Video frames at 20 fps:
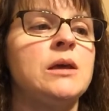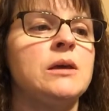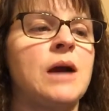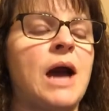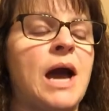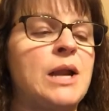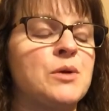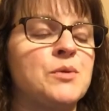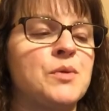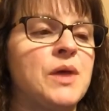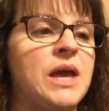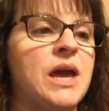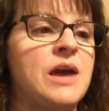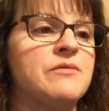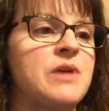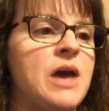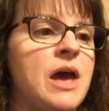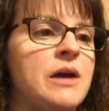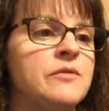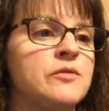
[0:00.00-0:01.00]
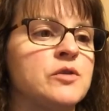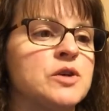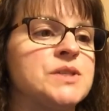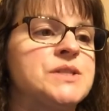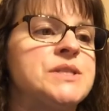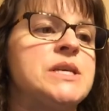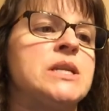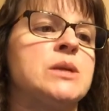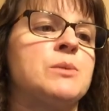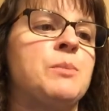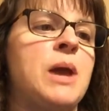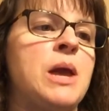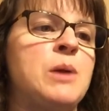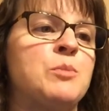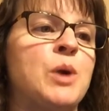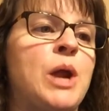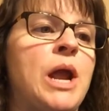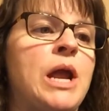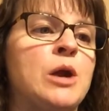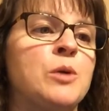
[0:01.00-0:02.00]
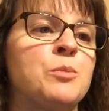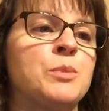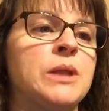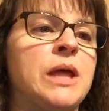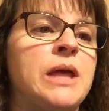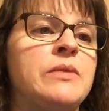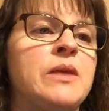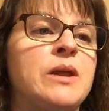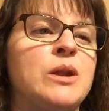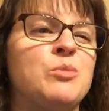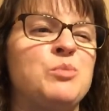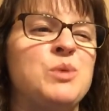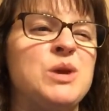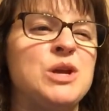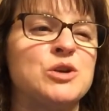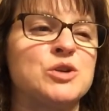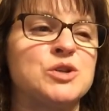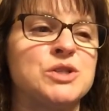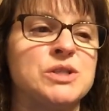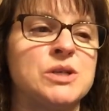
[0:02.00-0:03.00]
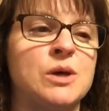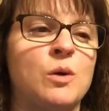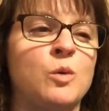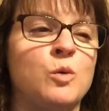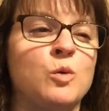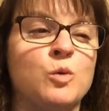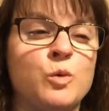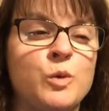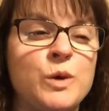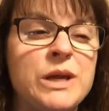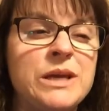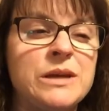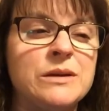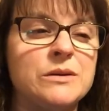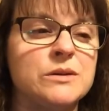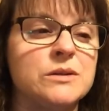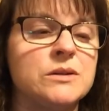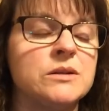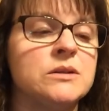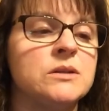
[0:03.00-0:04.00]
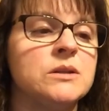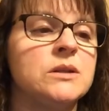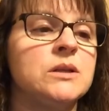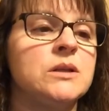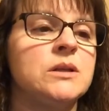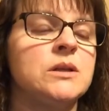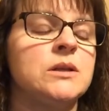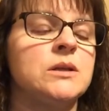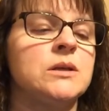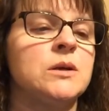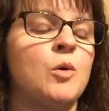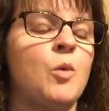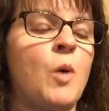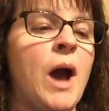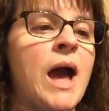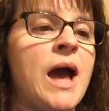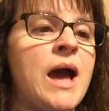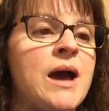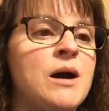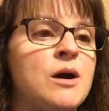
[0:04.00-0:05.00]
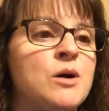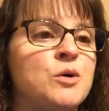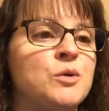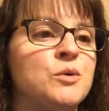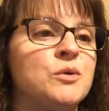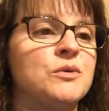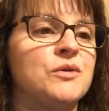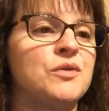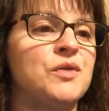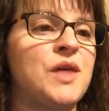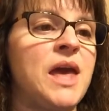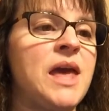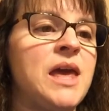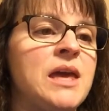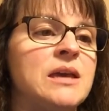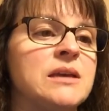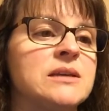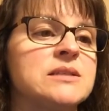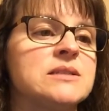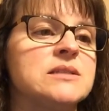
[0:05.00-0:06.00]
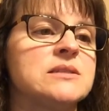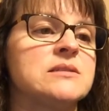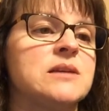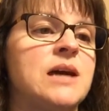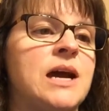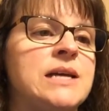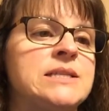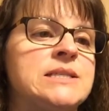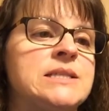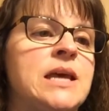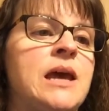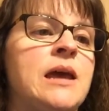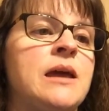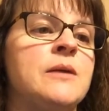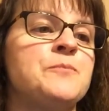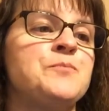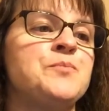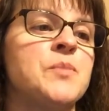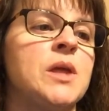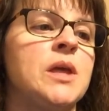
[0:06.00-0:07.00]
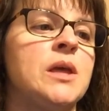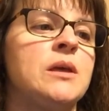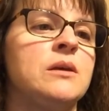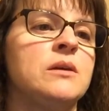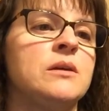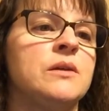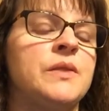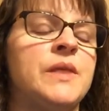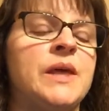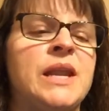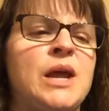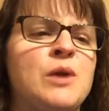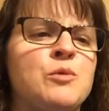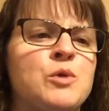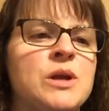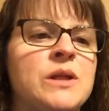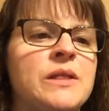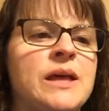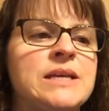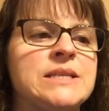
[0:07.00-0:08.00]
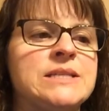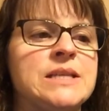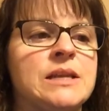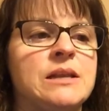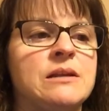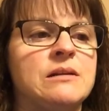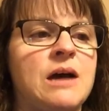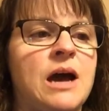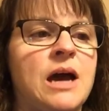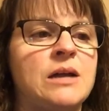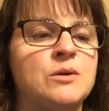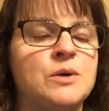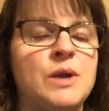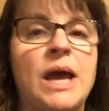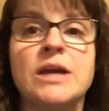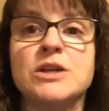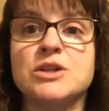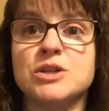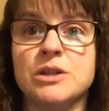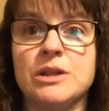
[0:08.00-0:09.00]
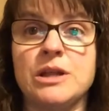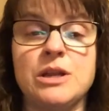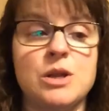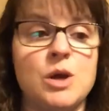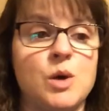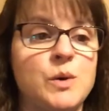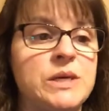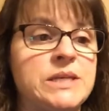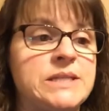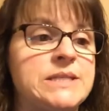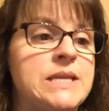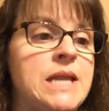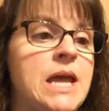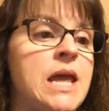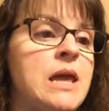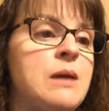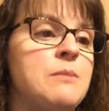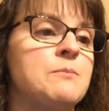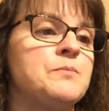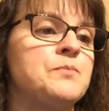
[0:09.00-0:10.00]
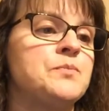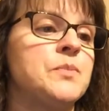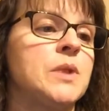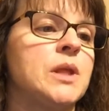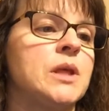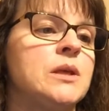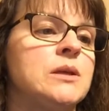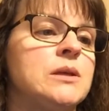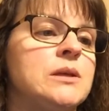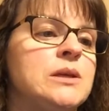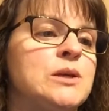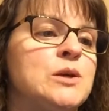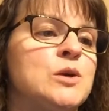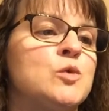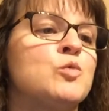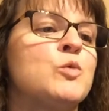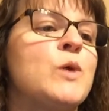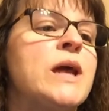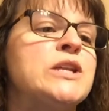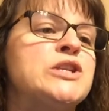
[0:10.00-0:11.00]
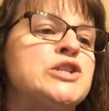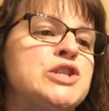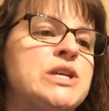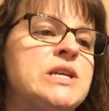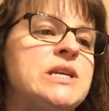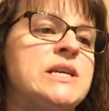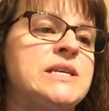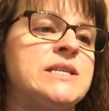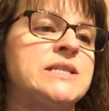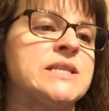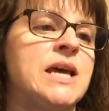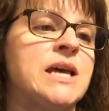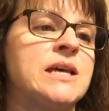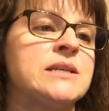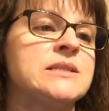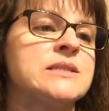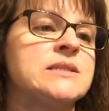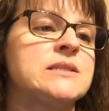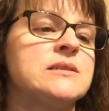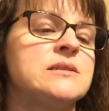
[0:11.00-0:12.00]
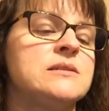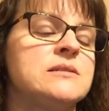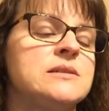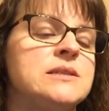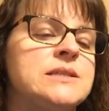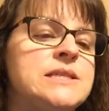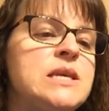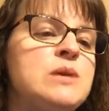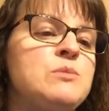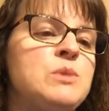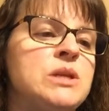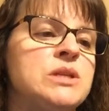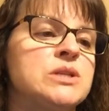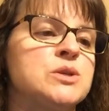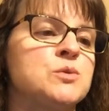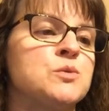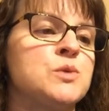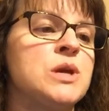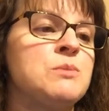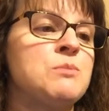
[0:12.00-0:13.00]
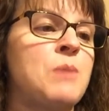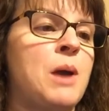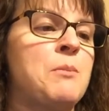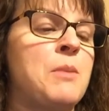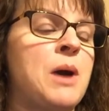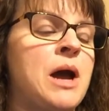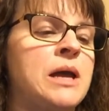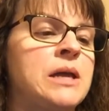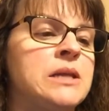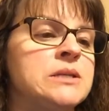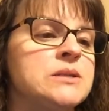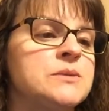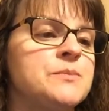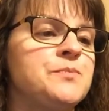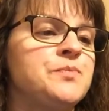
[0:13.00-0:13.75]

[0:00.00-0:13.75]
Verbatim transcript: I don't think I've ever seen a paper airplane that appears so real. Wow, thanks, I say. Then I realize that I don't actually know his name. Reggie, he says, seeming to read my mind.